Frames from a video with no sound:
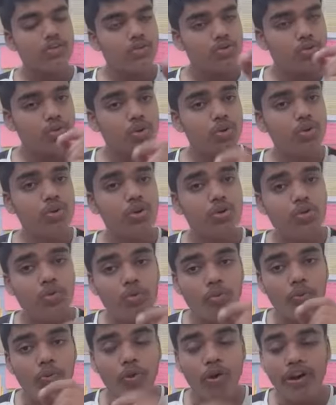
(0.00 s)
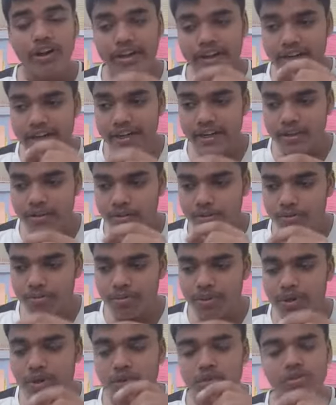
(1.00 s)
So
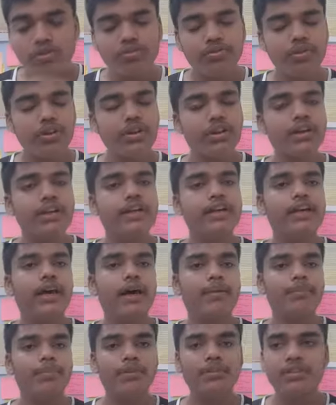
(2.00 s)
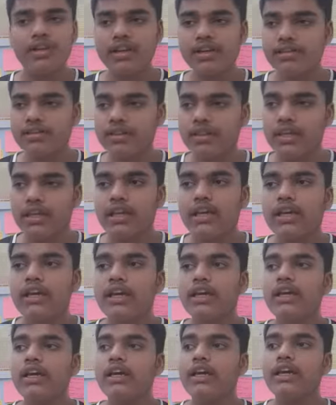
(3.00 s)
because of what it happens, like, see,
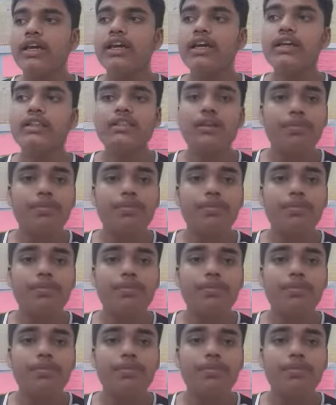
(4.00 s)
in the